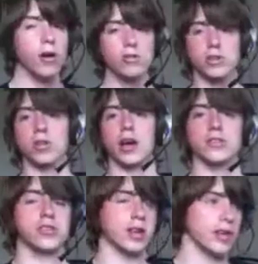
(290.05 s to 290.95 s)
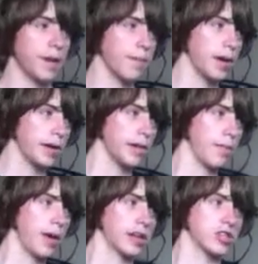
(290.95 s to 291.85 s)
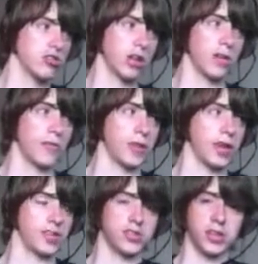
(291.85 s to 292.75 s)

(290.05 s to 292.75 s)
Also guys, I did make a trailer for this